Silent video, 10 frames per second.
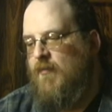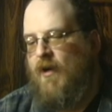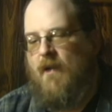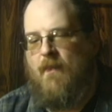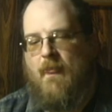
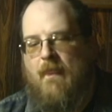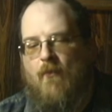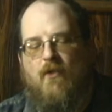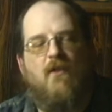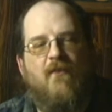But
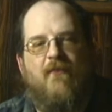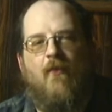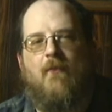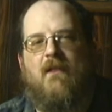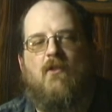when you're
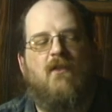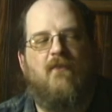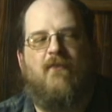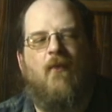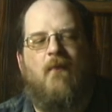filming, you
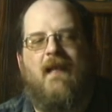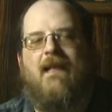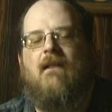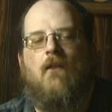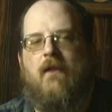can film in
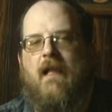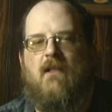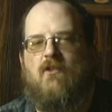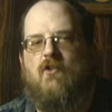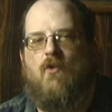any
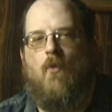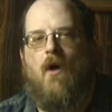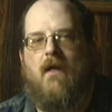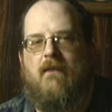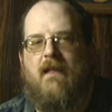location you
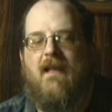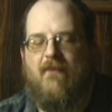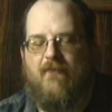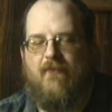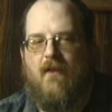want
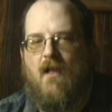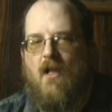if